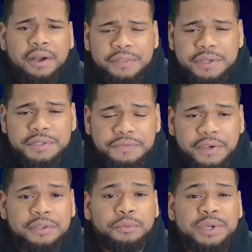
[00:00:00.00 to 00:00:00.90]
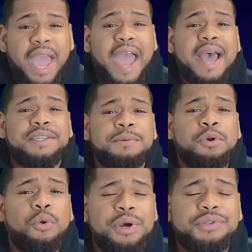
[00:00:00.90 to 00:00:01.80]
I think it's fair that we ask some
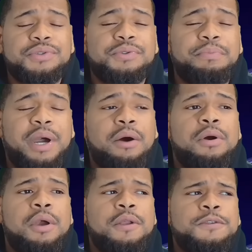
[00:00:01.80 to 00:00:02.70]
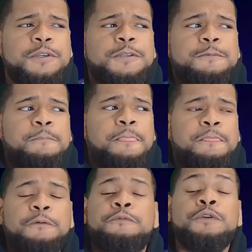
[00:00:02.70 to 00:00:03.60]
questions about just
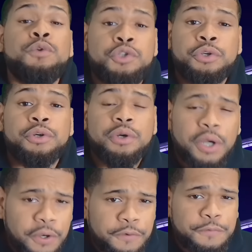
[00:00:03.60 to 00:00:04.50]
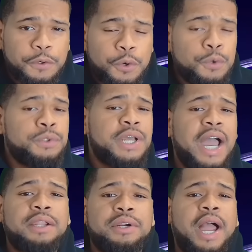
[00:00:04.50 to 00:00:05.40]
the future of who
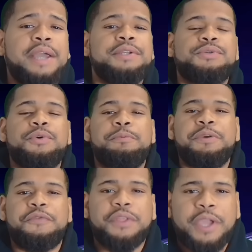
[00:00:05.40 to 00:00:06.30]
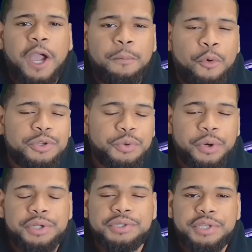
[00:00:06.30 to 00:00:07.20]
Tyler Guyton is going to be for the Cowboys
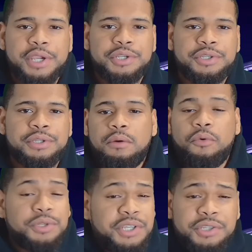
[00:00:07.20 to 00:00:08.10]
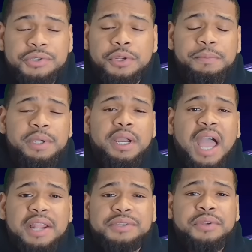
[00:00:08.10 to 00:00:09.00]
organization. Or is he just going to be a
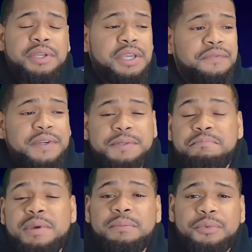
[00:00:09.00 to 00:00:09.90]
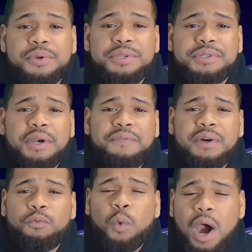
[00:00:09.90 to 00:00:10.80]
guy that's going to give us memories of a
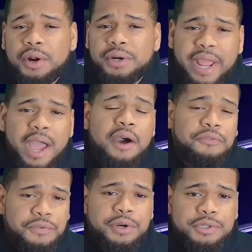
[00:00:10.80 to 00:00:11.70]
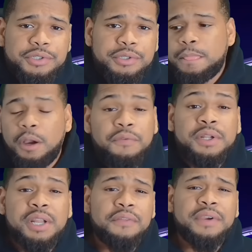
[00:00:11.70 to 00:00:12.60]
watered down version of
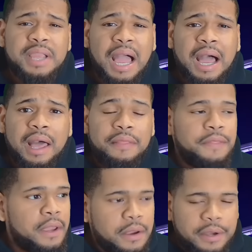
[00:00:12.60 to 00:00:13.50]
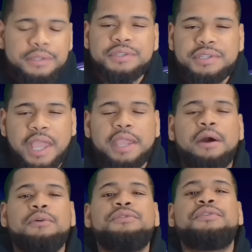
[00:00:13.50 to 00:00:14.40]
another guy that couldn't stay
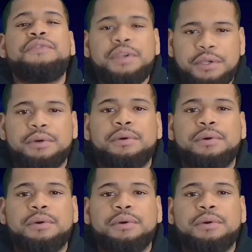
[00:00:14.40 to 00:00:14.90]
on the field?